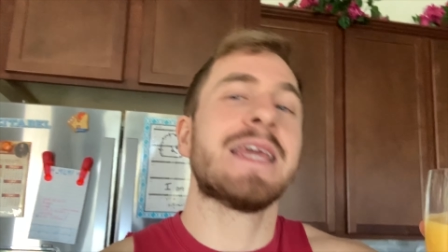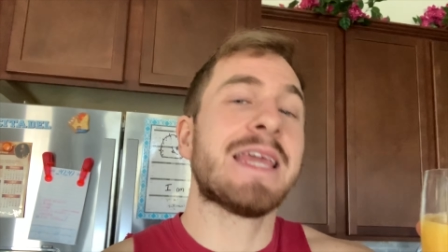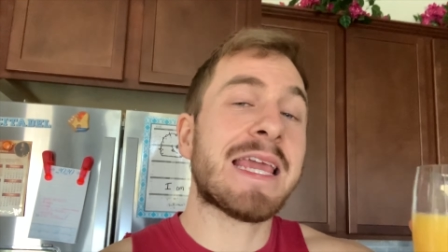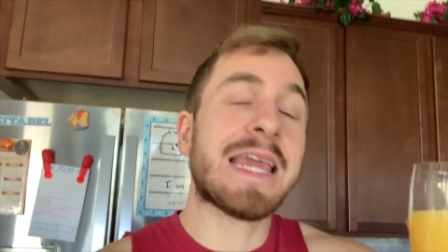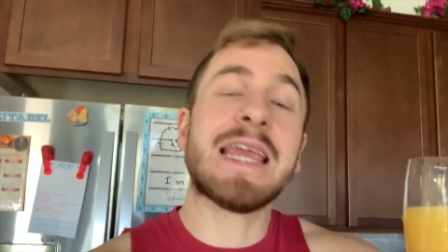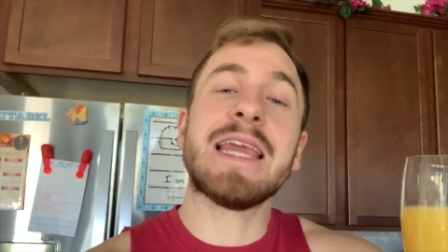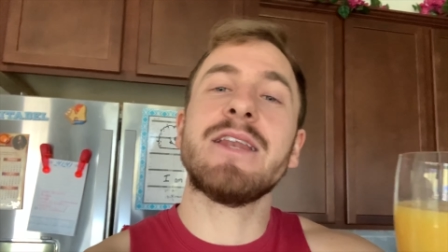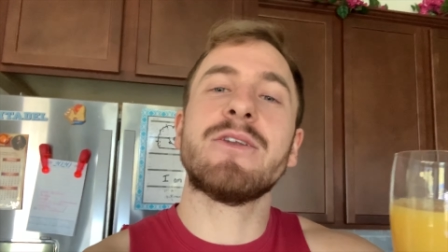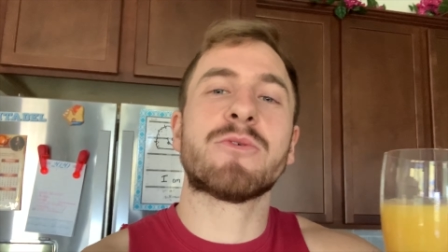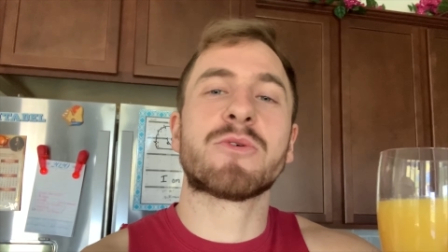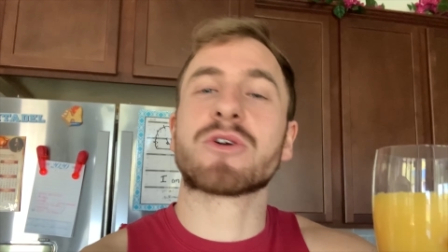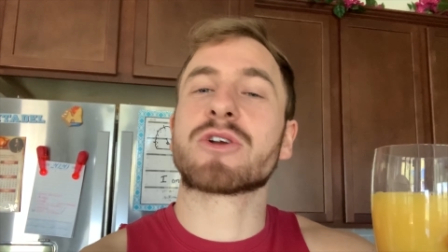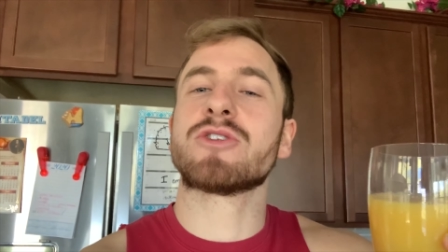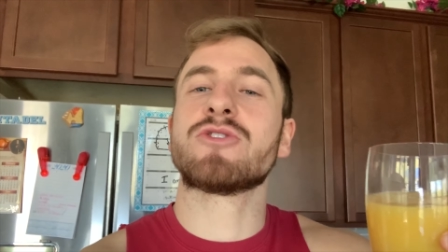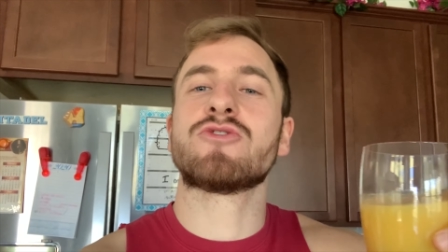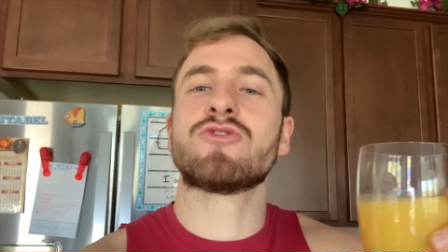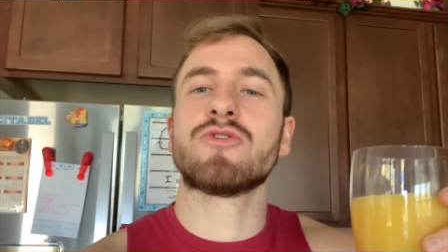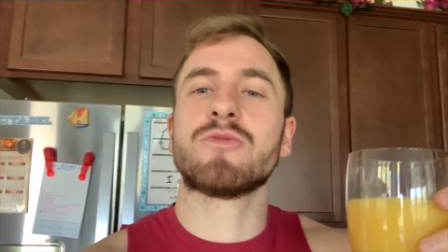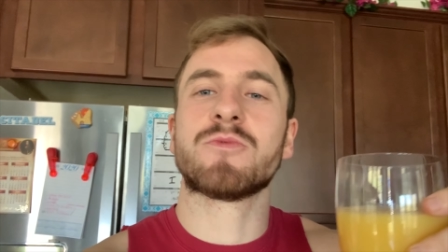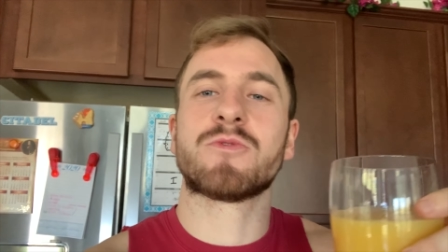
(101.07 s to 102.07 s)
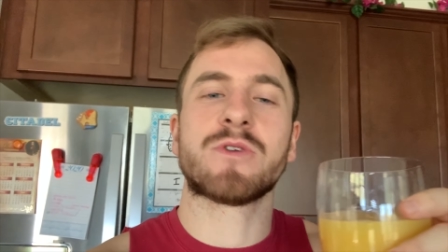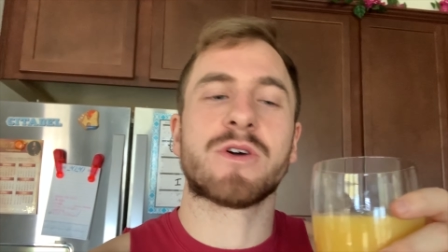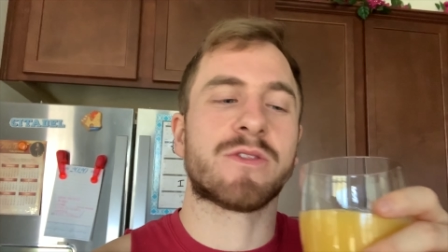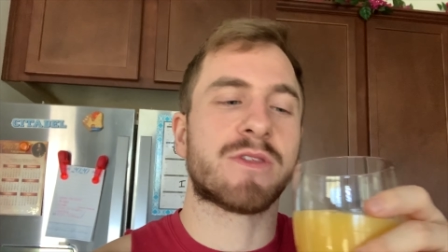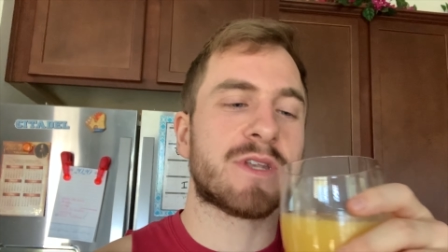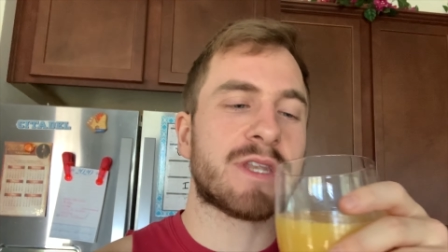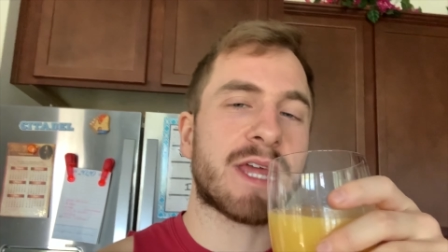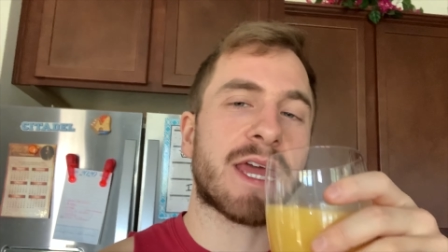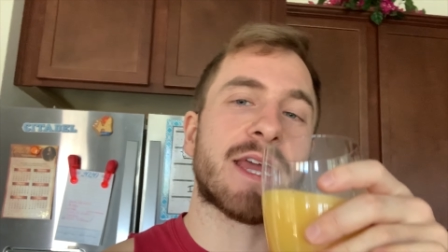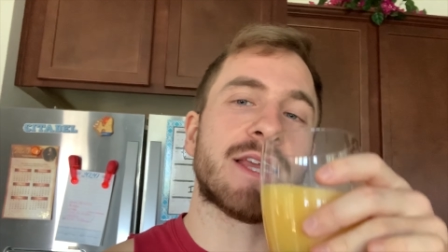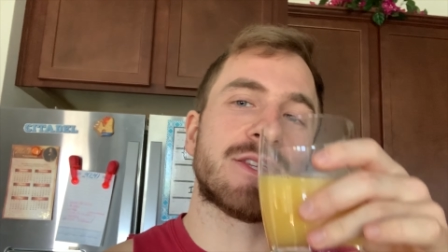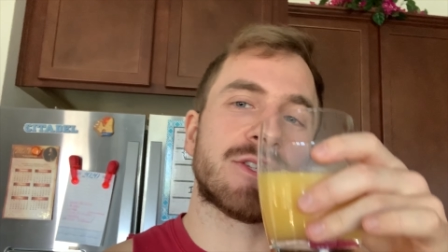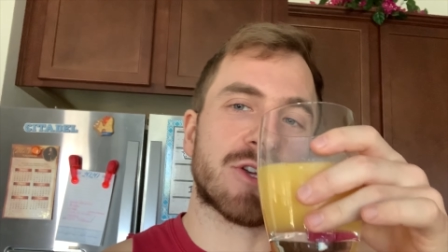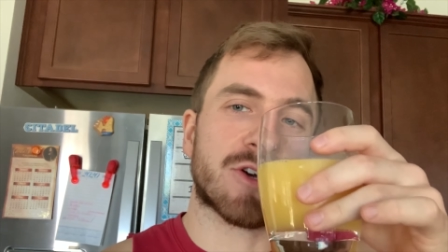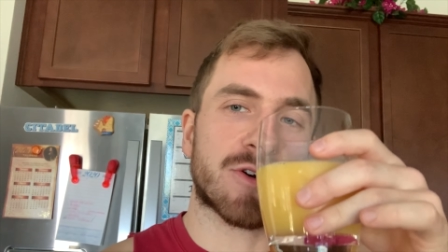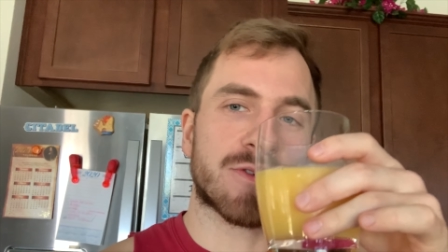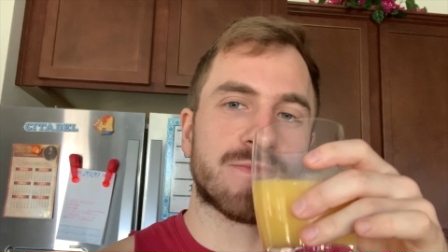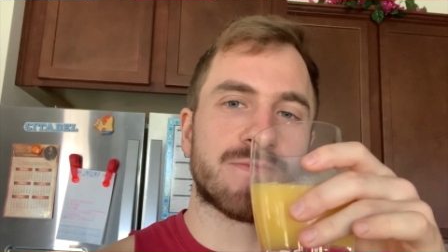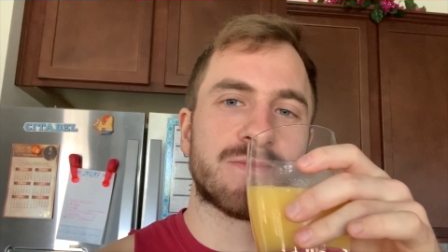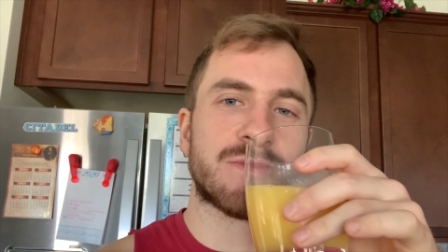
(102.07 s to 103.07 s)
eat or consume throughout the day.
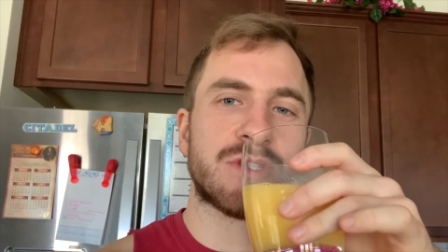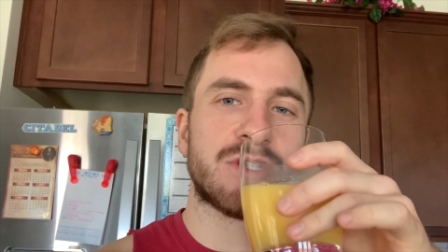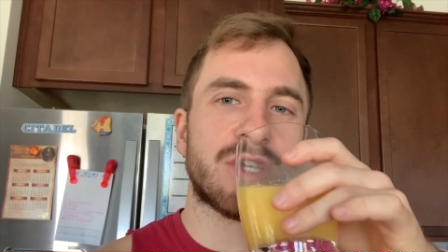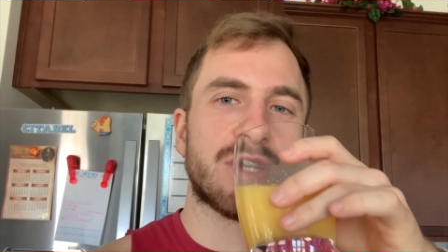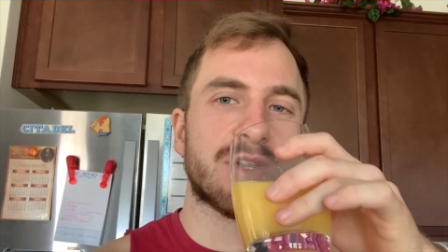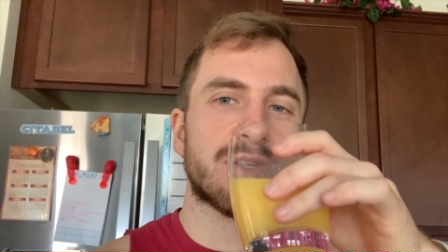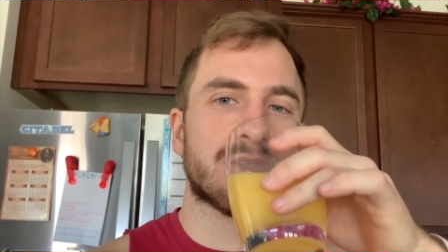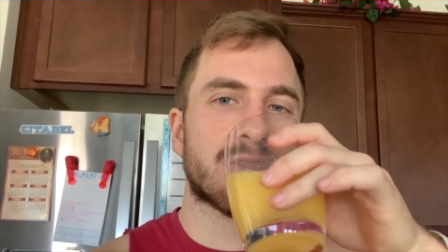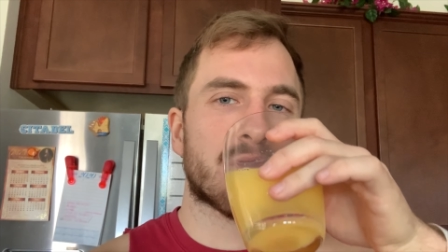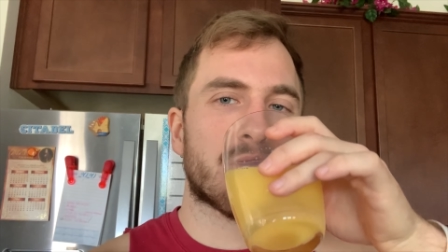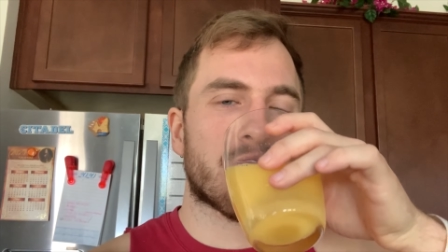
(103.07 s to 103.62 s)
So cheers.